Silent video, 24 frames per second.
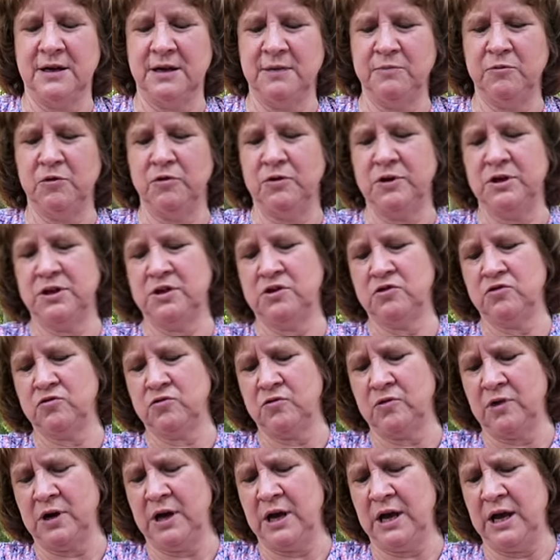I'm going to
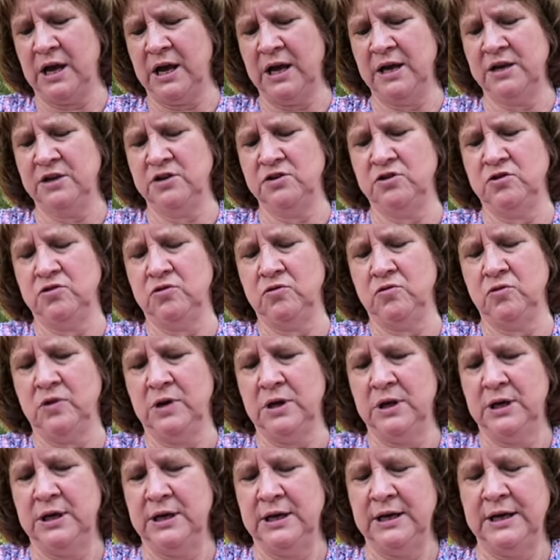try to
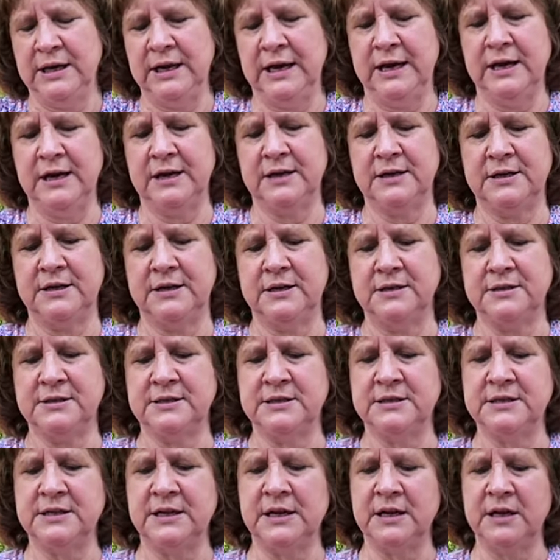get it to
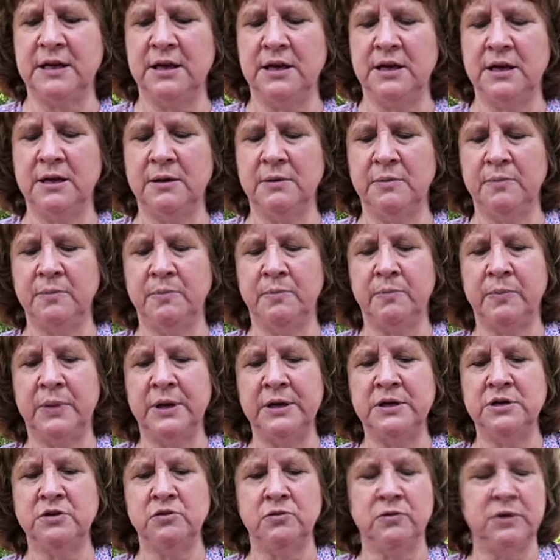stick
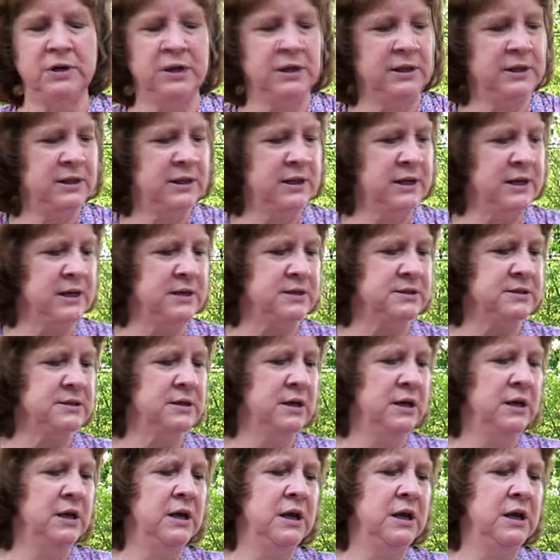by doing this.